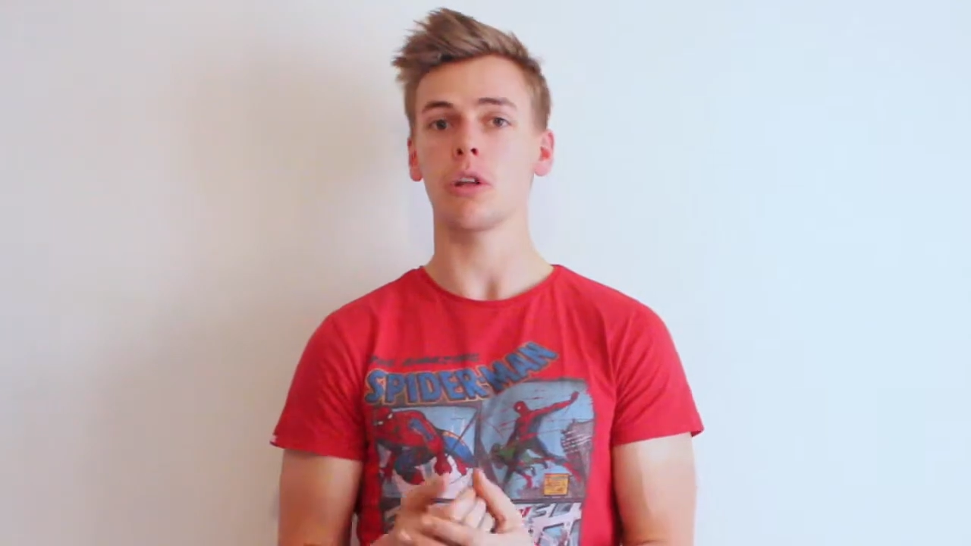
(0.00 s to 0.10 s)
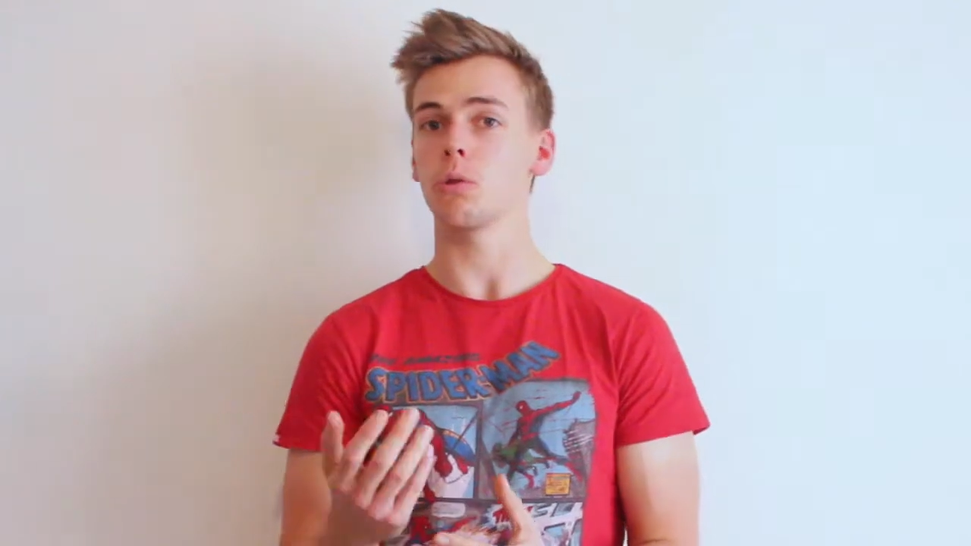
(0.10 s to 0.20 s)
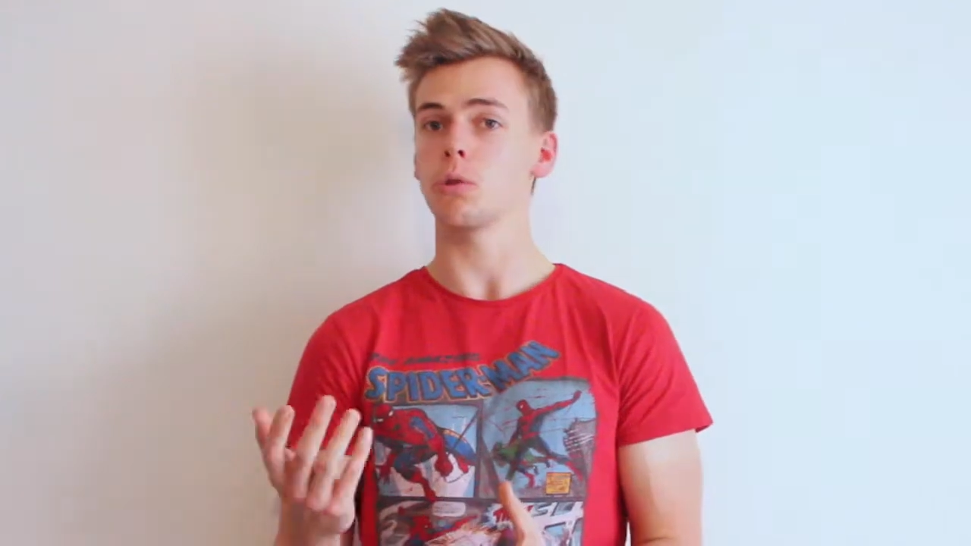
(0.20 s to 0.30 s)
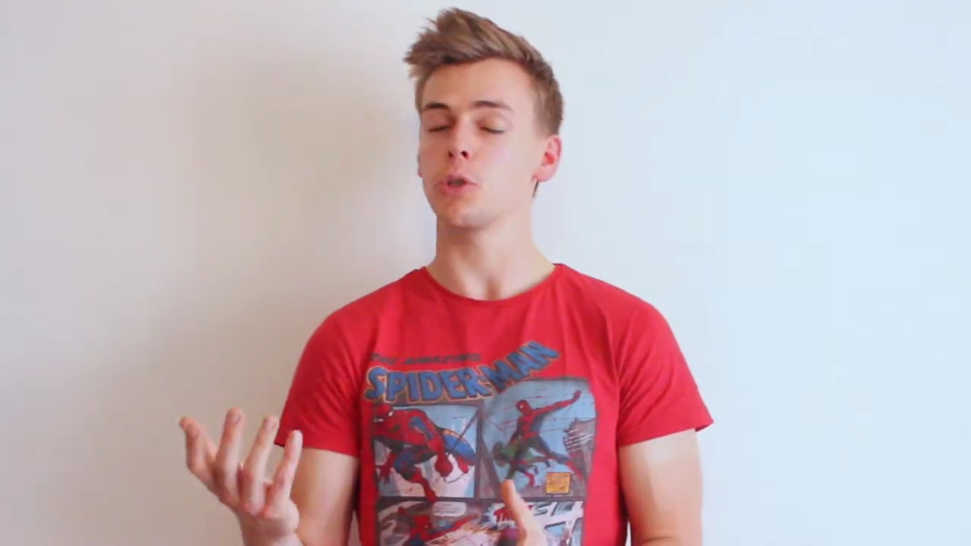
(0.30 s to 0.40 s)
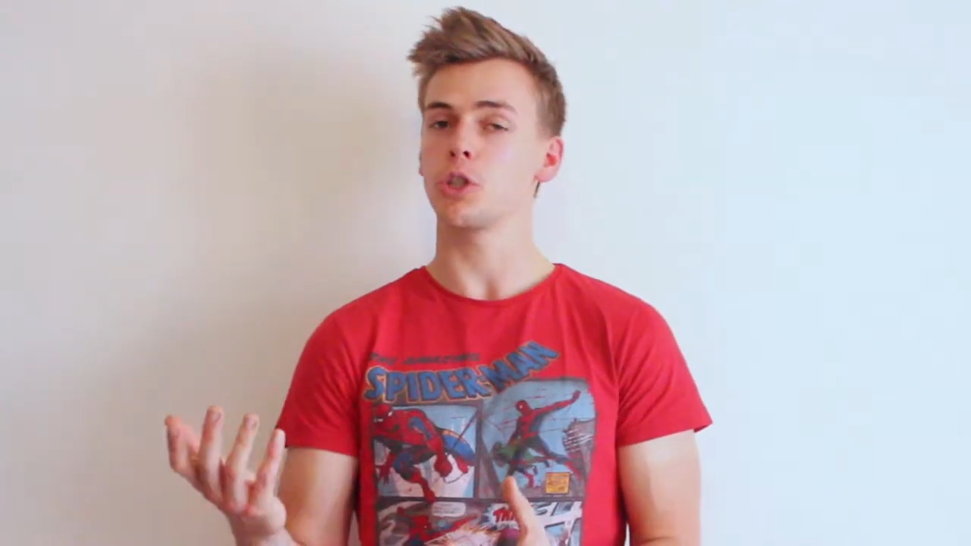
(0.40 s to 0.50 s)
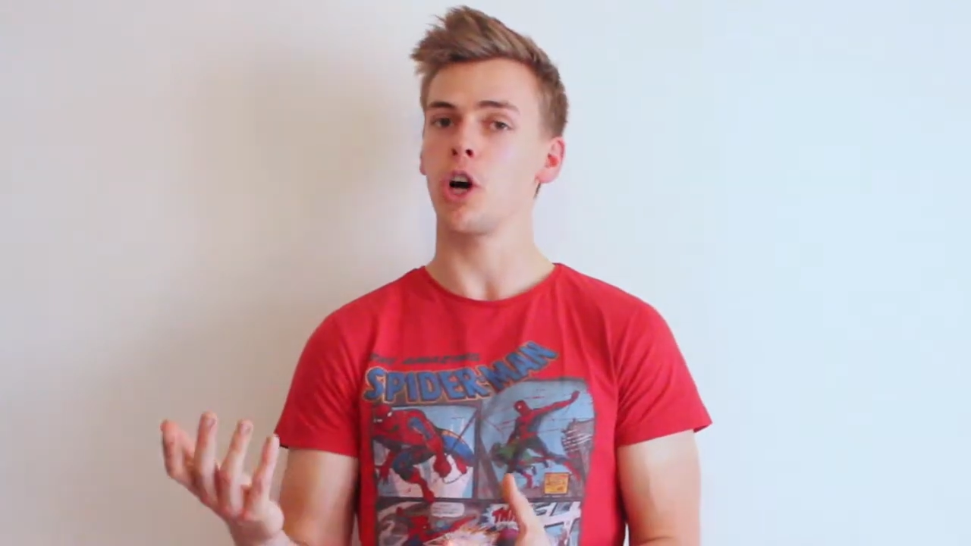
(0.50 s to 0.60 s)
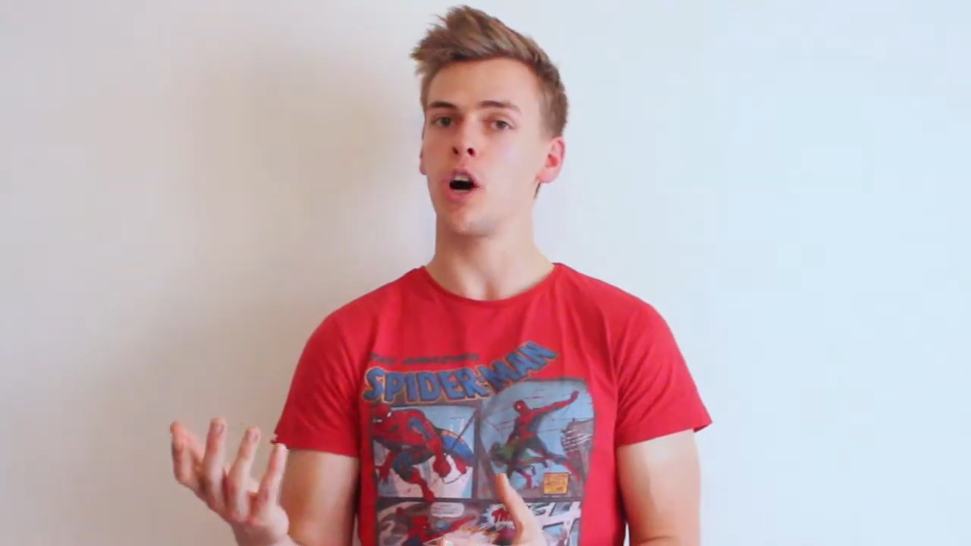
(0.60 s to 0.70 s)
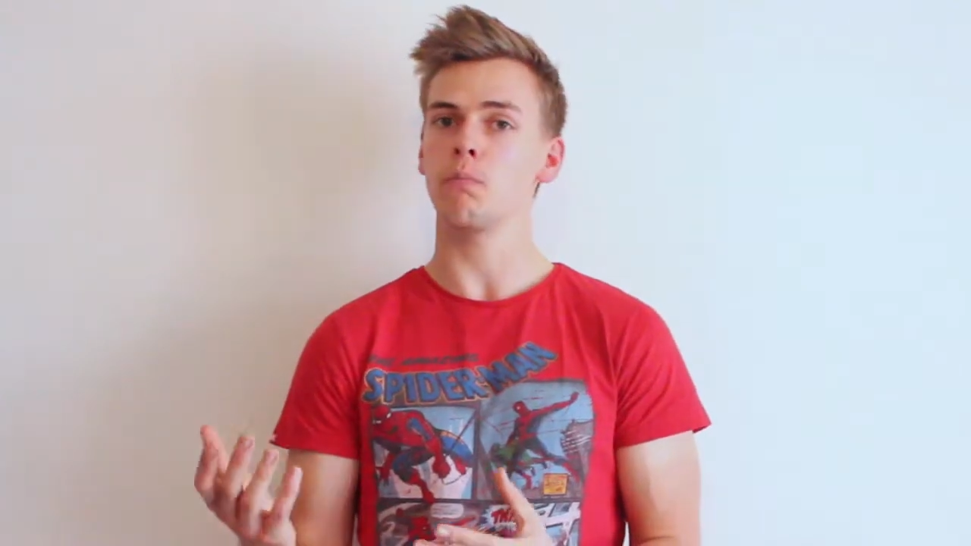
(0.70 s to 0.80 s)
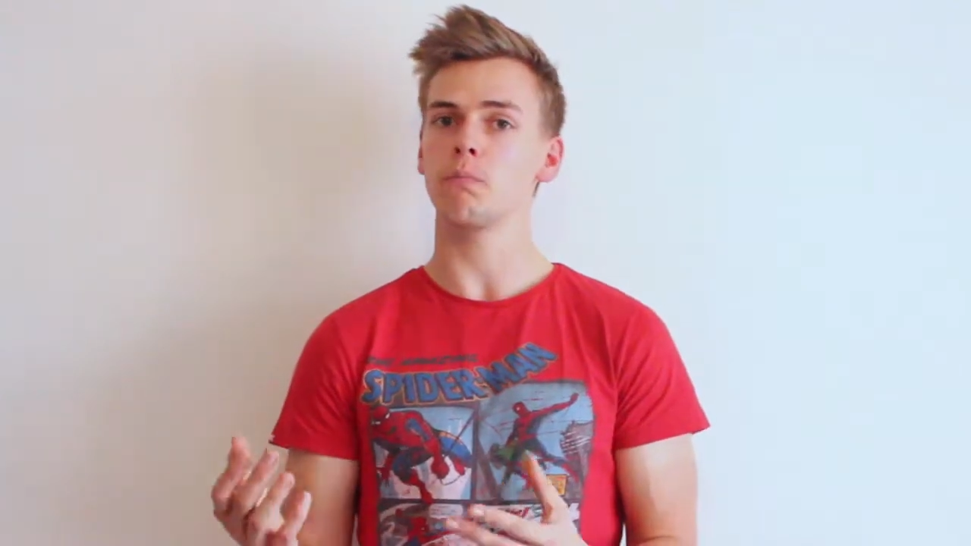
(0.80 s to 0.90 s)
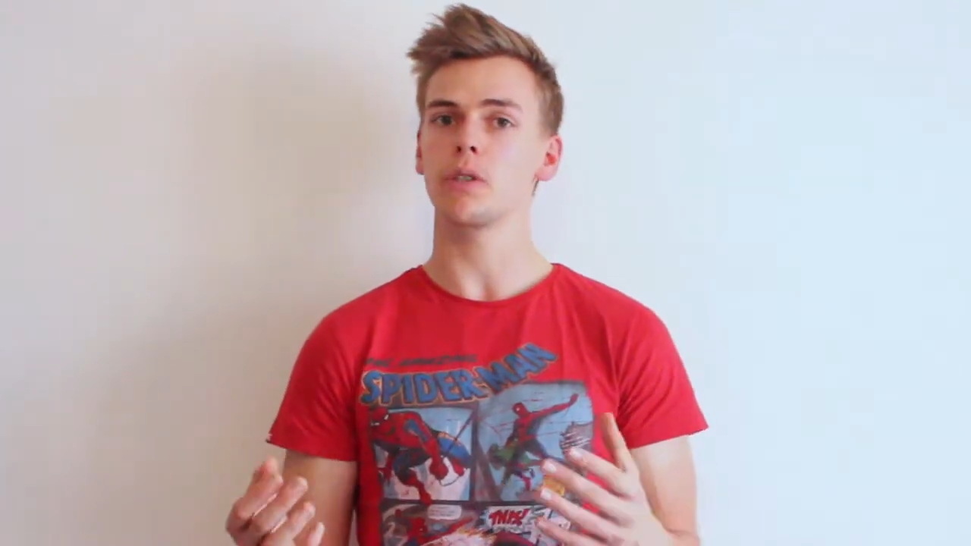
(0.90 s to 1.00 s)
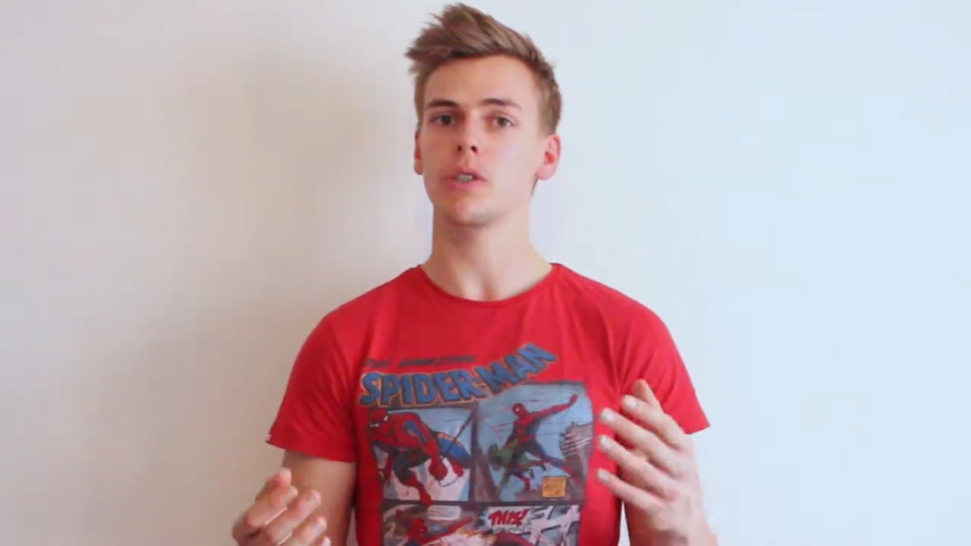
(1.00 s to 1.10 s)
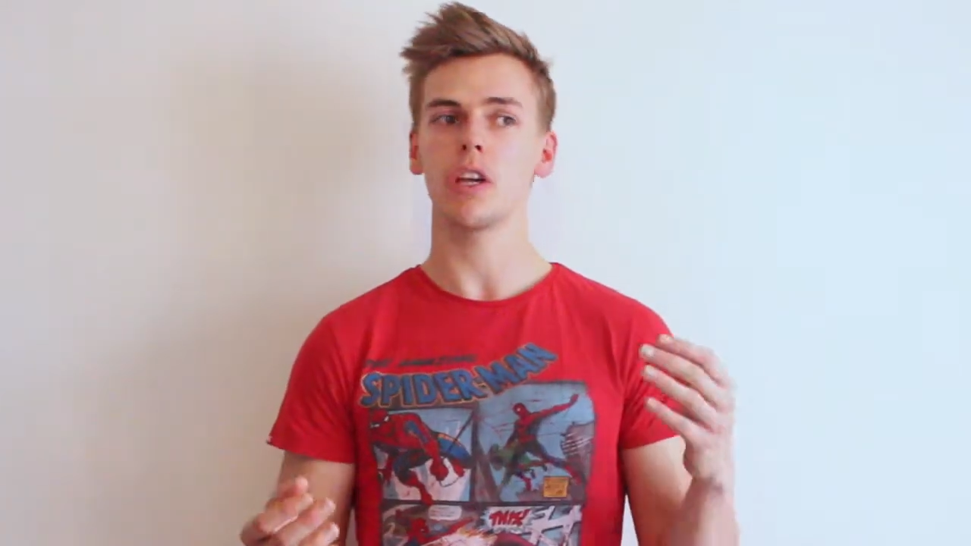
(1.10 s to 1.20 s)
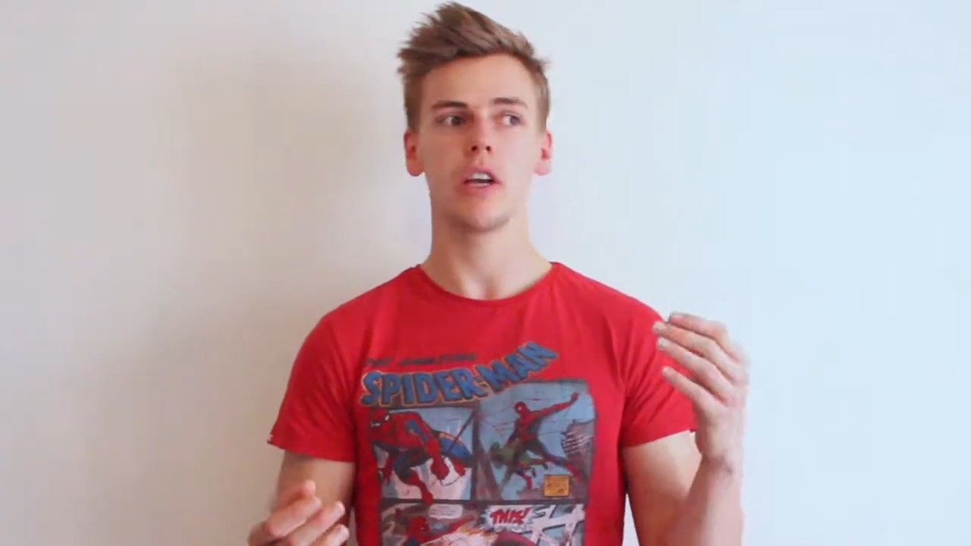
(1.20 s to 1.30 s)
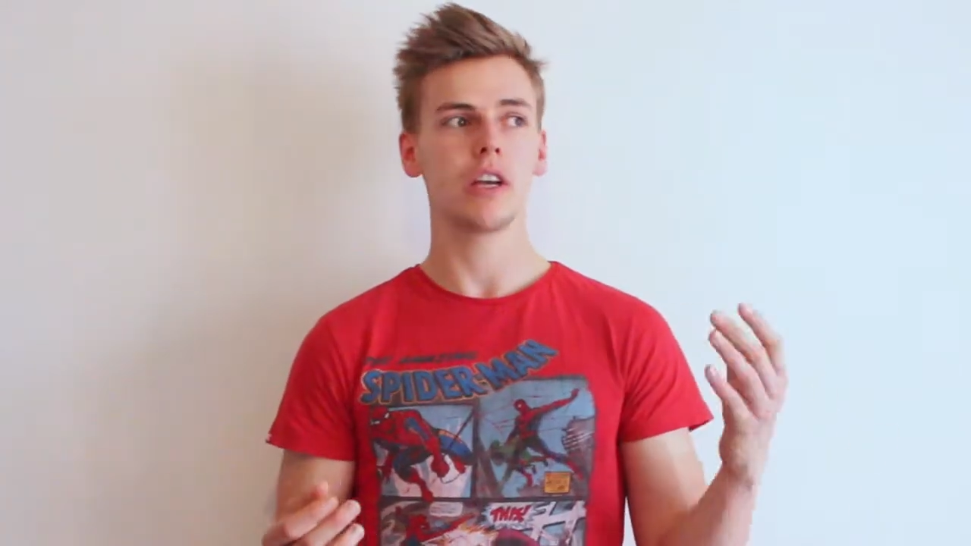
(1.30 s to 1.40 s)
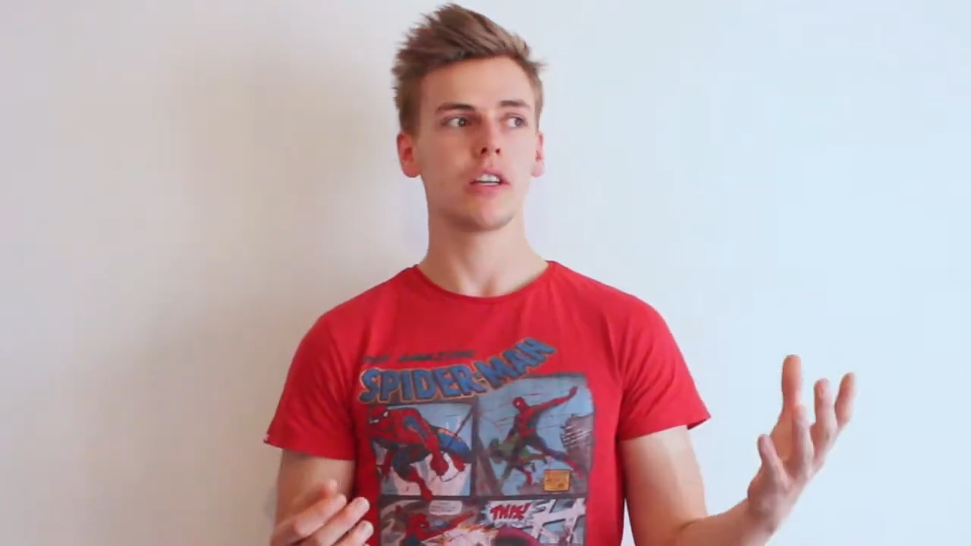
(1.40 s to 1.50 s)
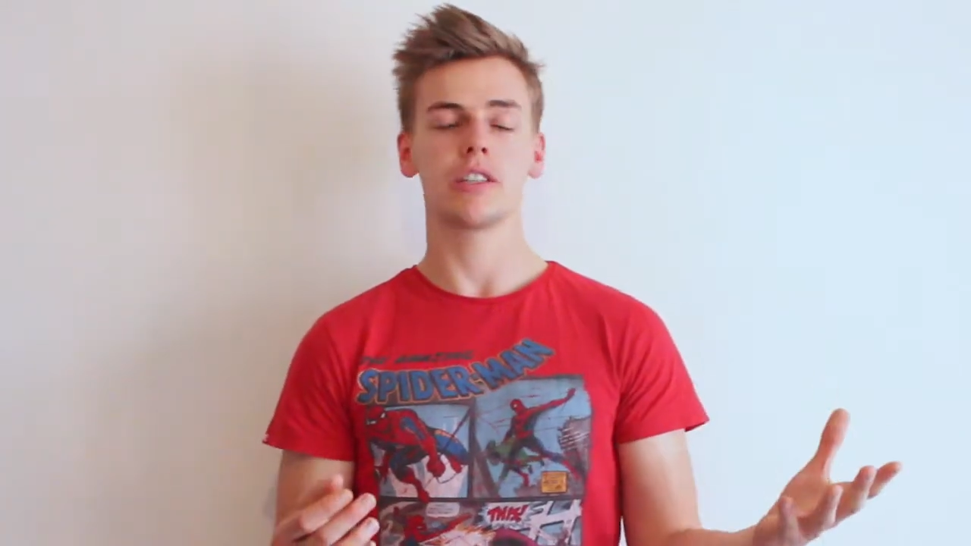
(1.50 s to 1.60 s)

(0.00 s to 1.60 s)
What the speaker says: the local shops,